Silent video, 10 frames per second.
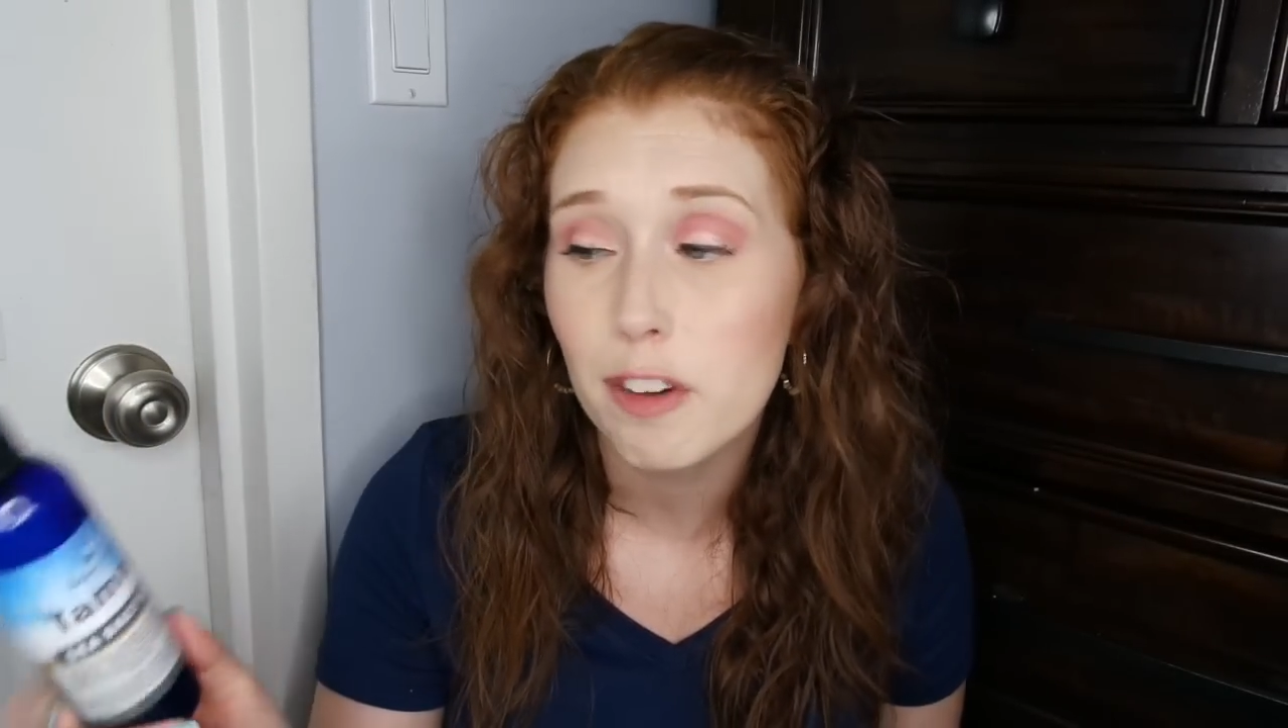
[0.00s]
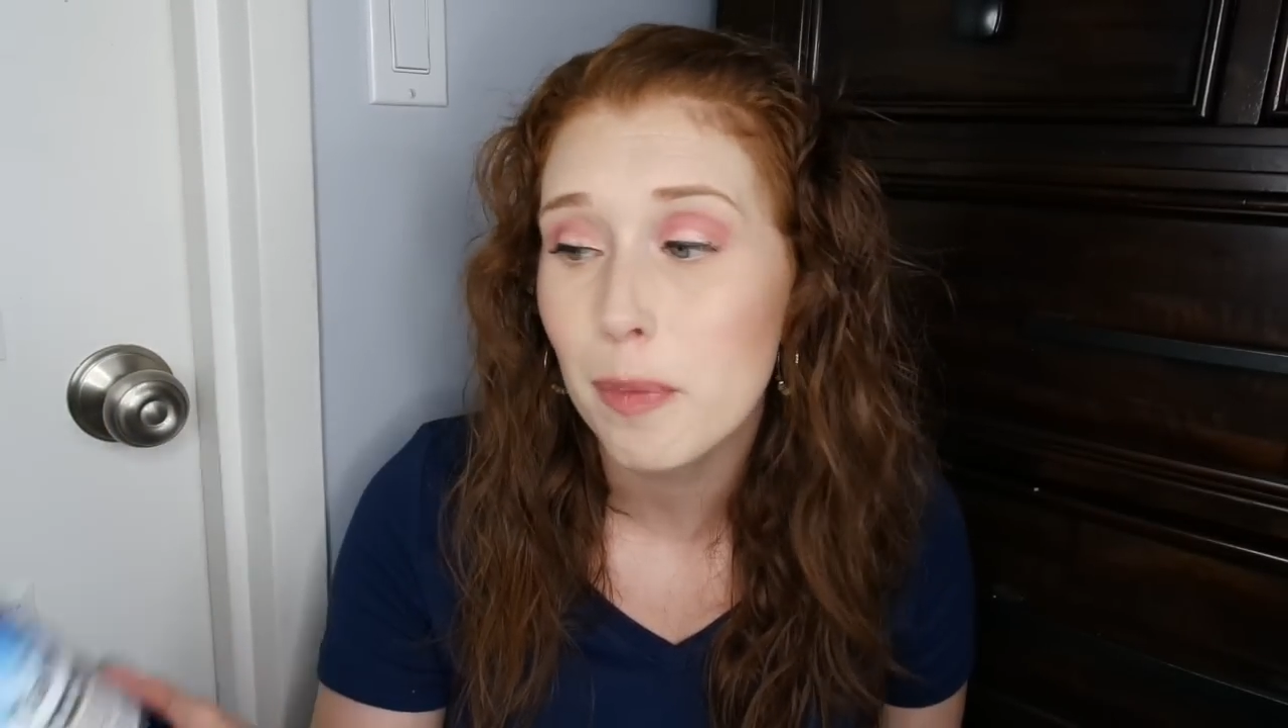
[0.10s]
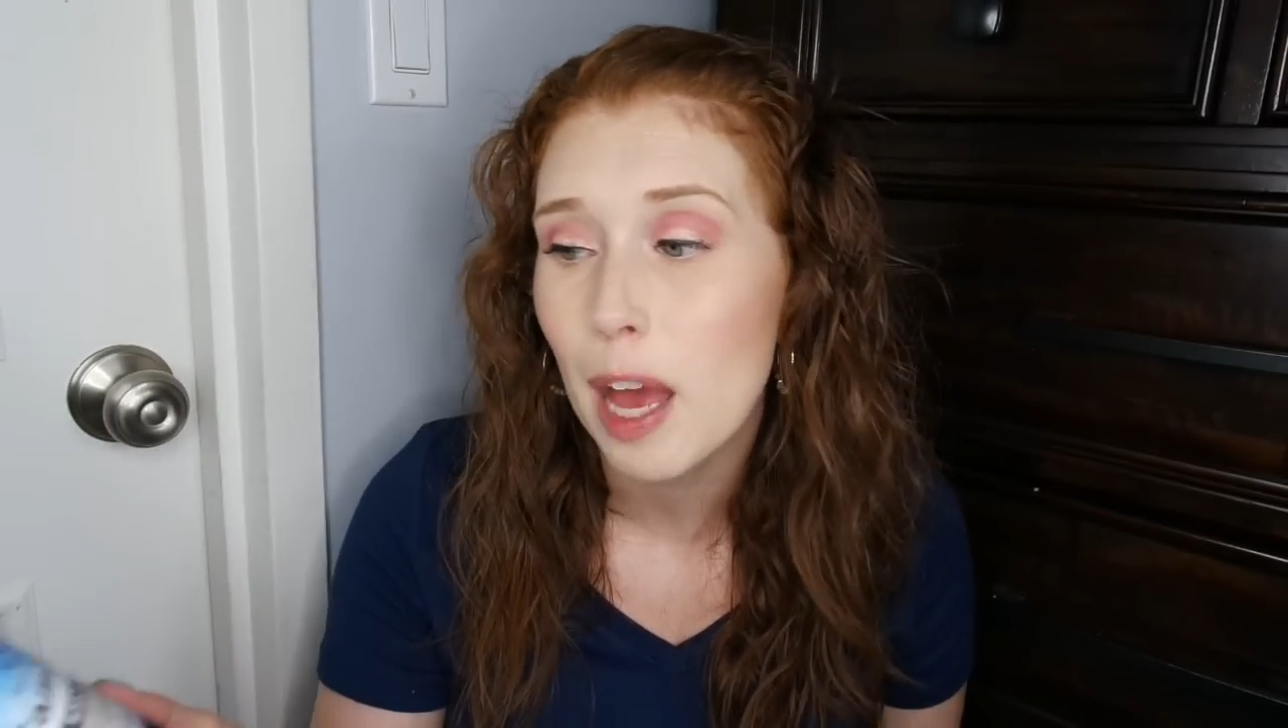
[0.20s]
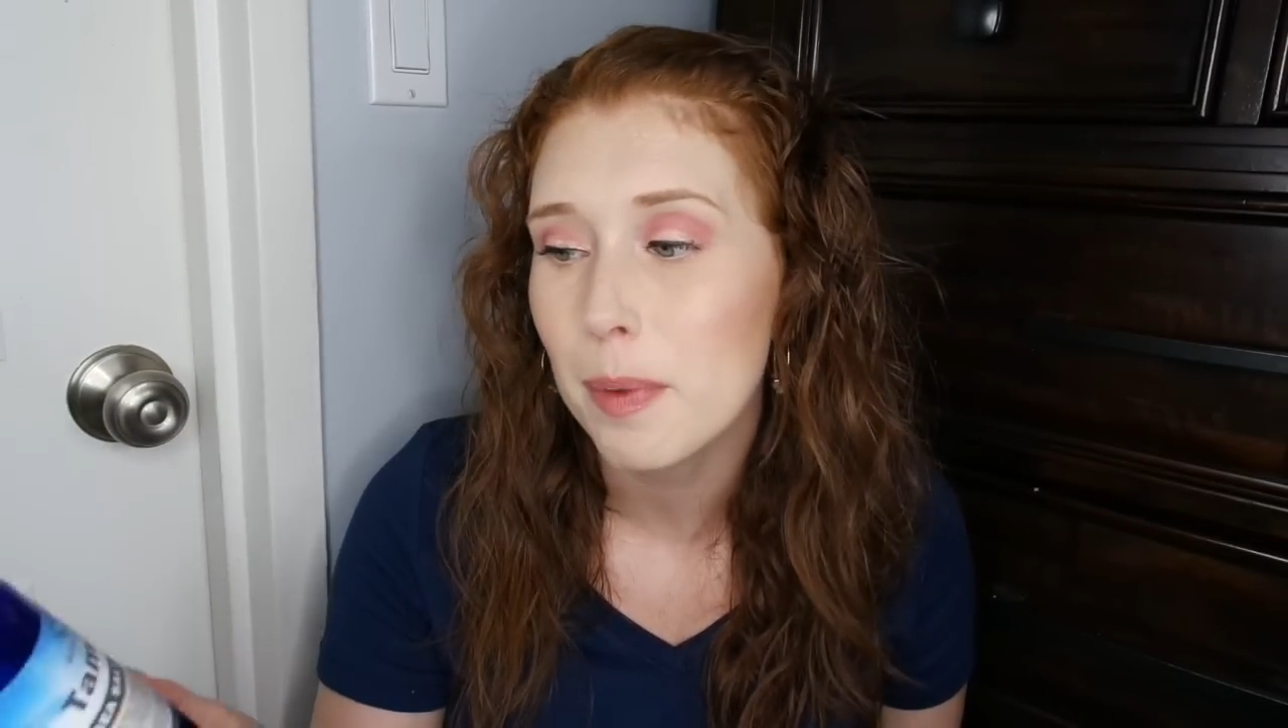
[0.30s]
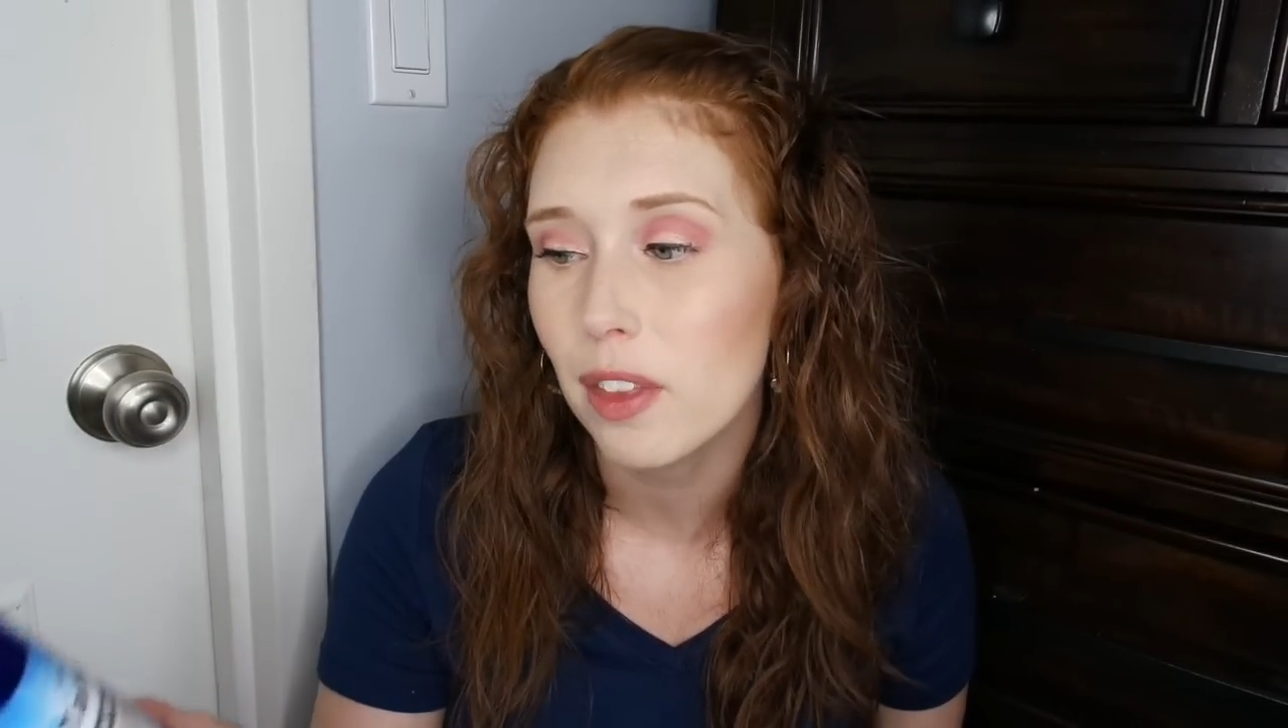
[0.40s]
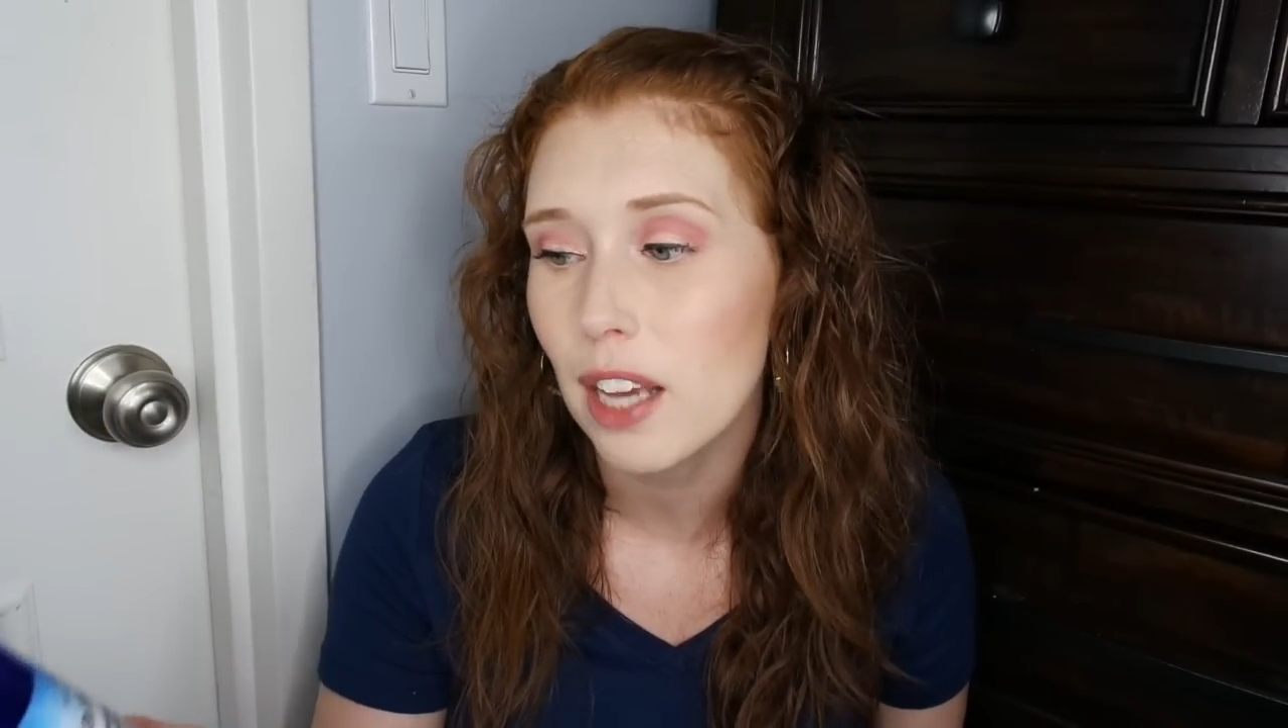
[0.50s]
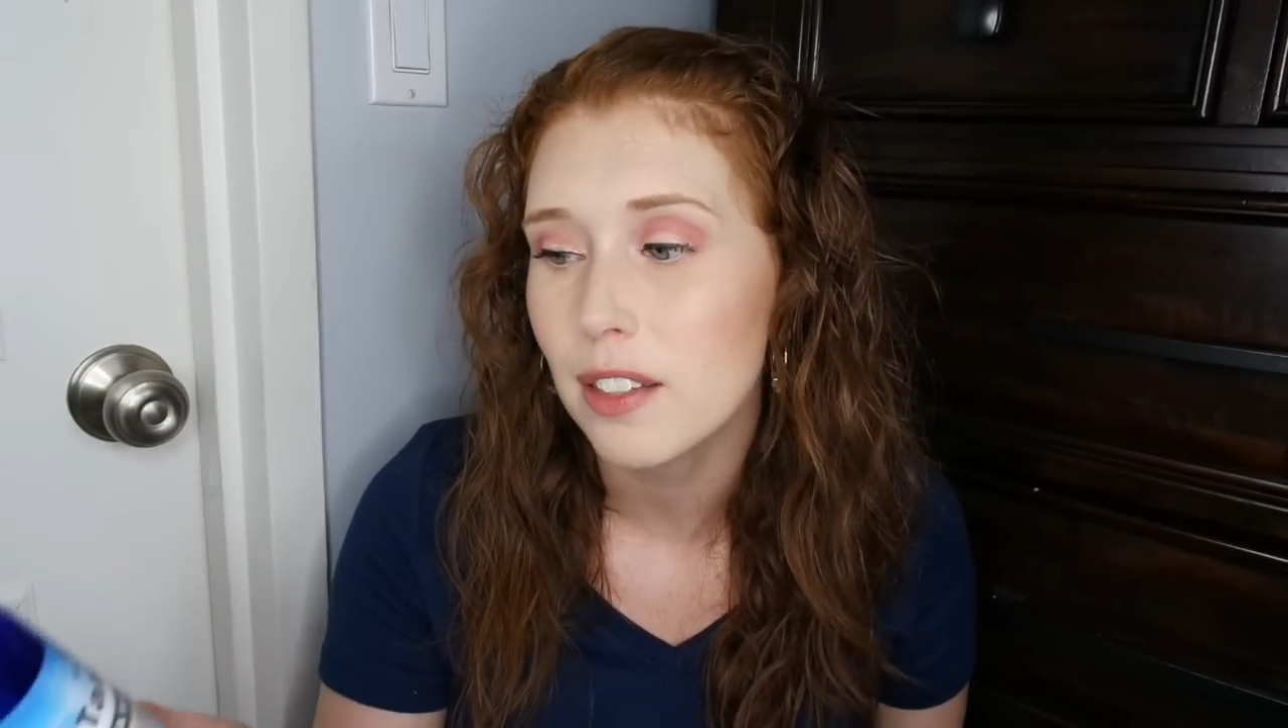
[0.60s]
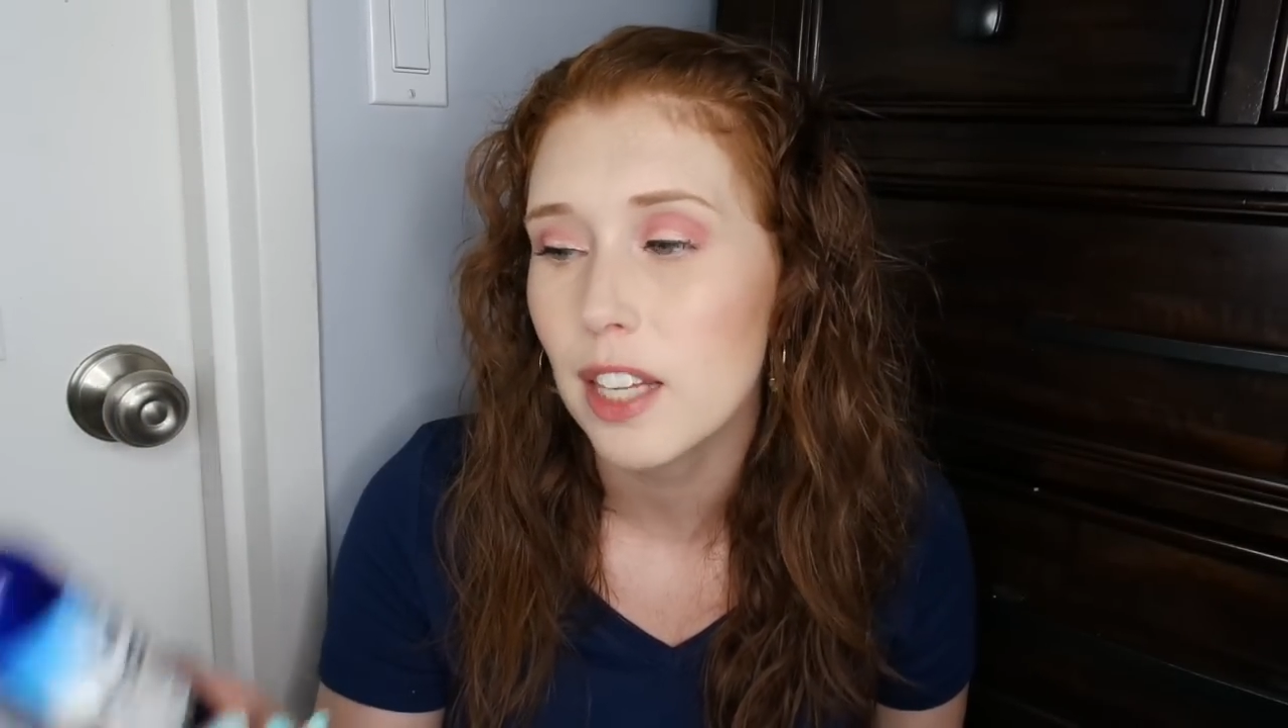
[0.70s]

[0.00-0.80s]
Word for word: from them unless